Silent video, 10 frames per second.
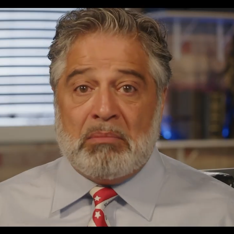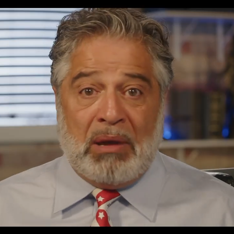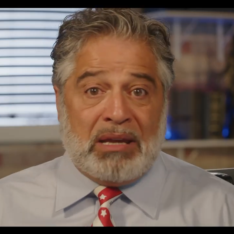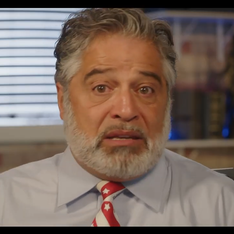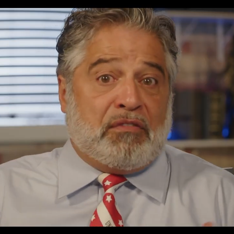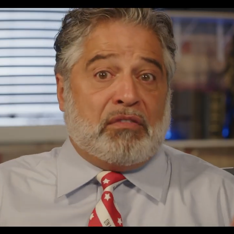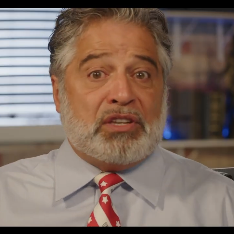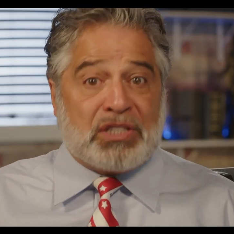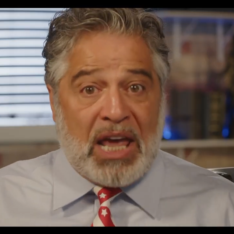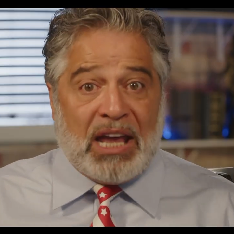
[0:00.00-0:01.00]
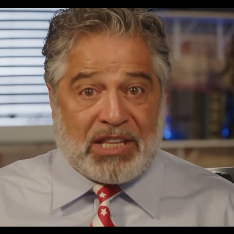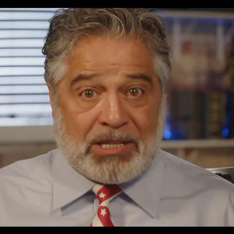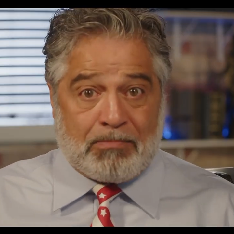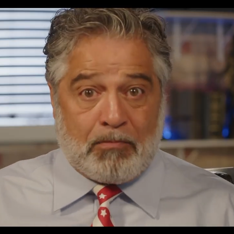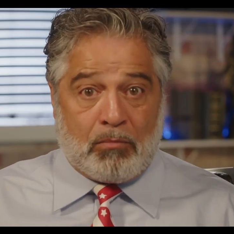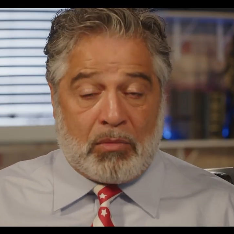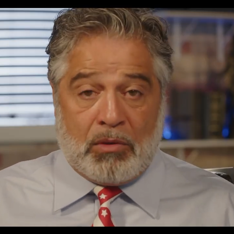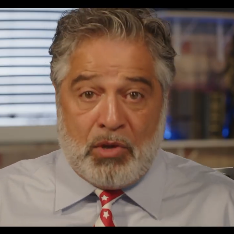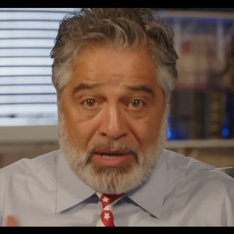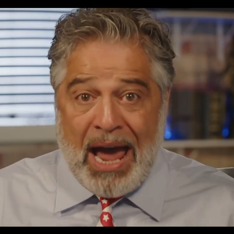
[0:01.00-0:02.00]
means the 50 states
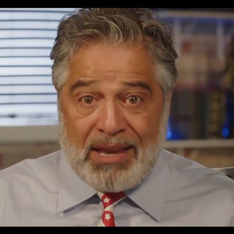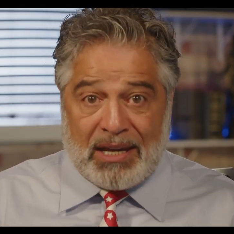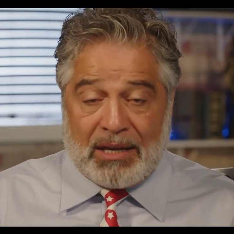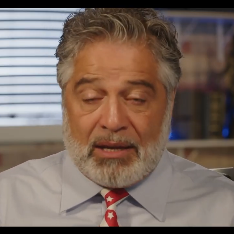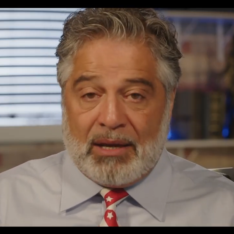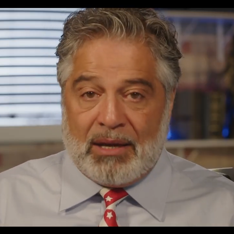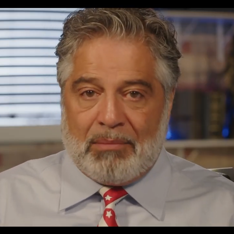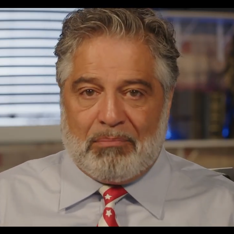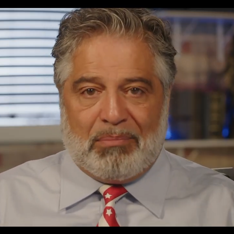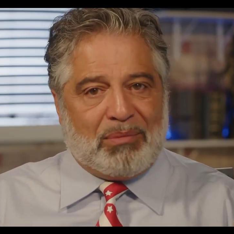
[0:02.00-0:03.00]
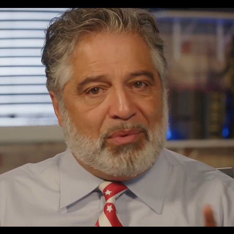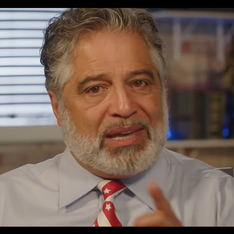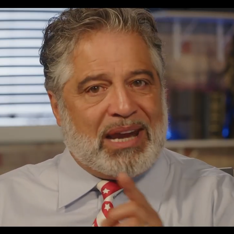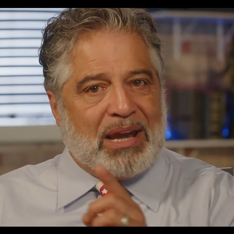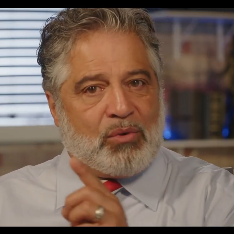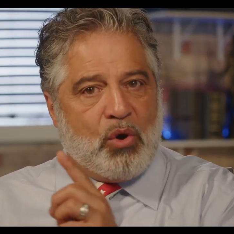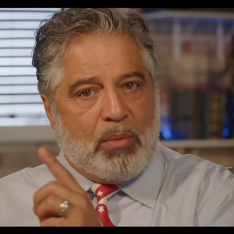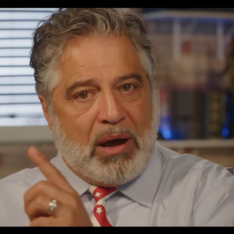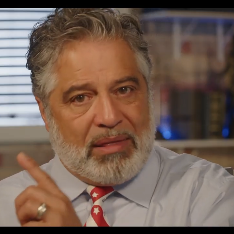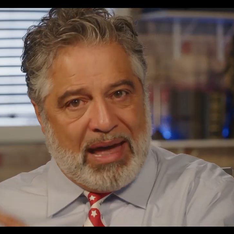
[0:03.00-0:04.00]
united. But we cannot go
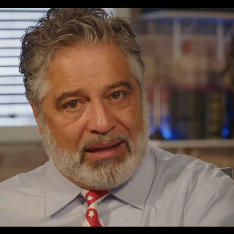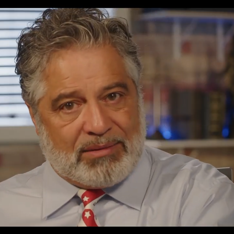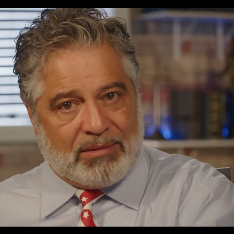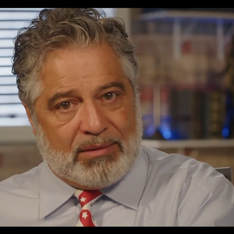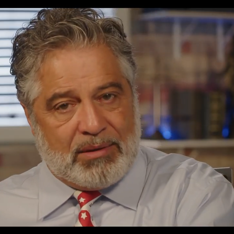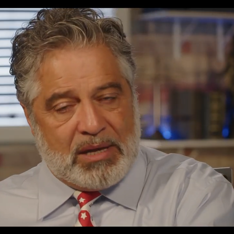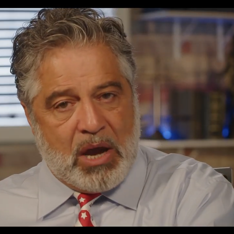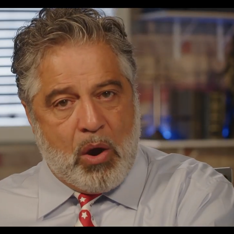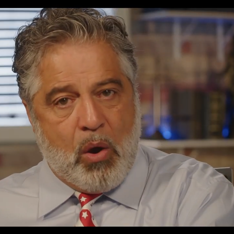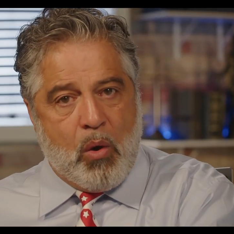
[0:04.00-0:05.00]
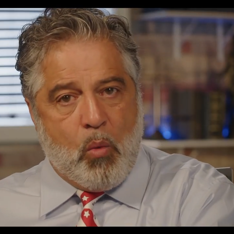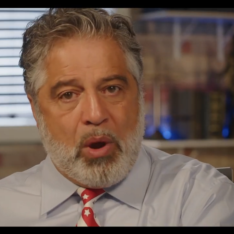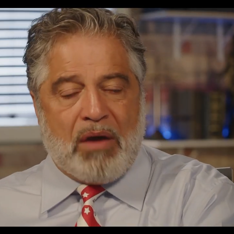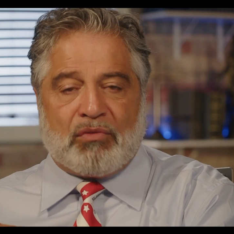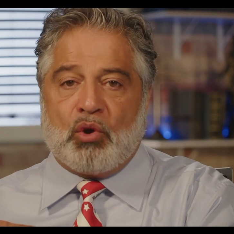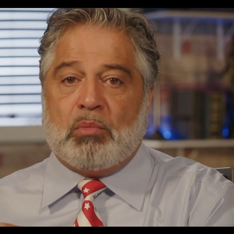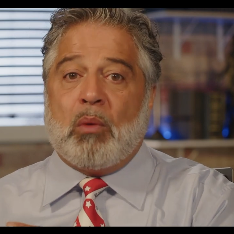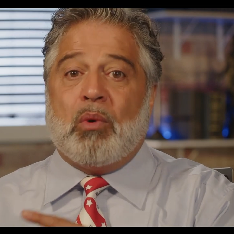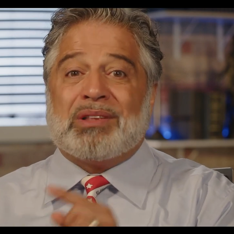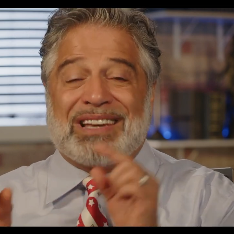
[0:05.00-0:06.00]
by that. We have to go by
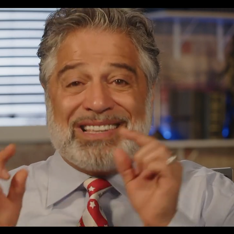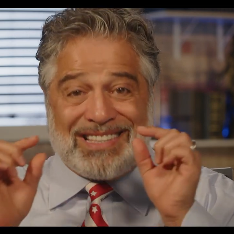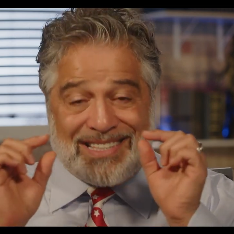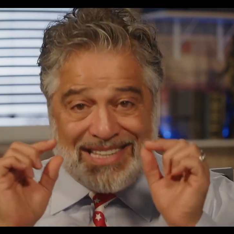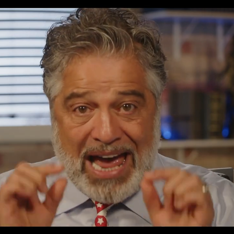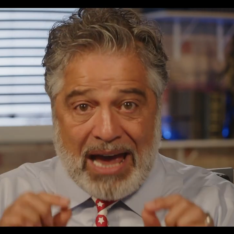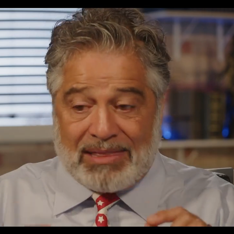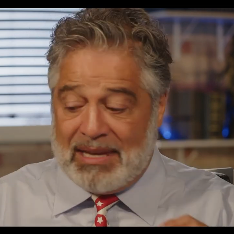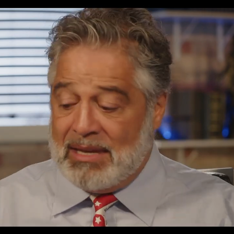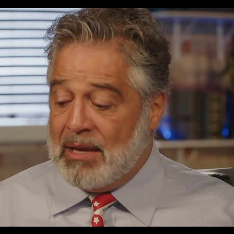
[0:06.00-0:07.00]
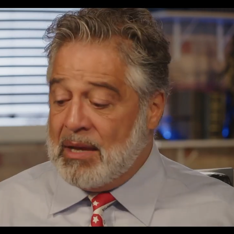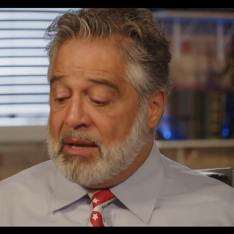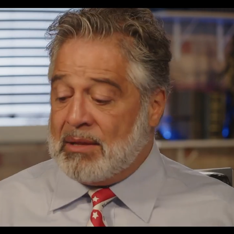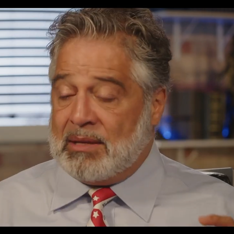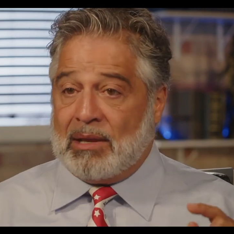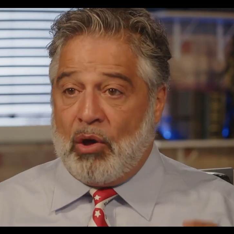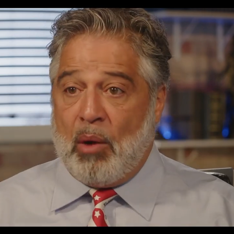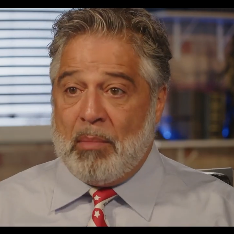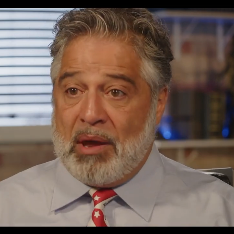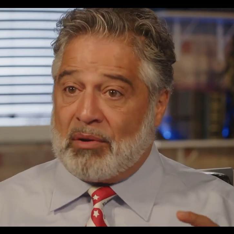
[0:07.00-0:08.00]
what's exactly the
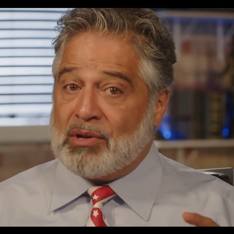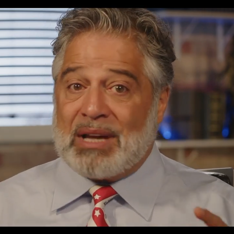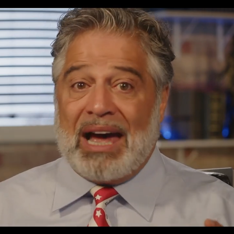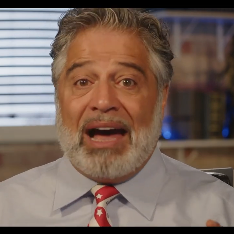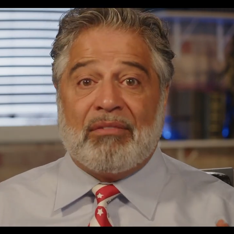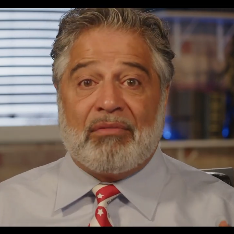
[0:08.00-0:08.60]
lawmakers have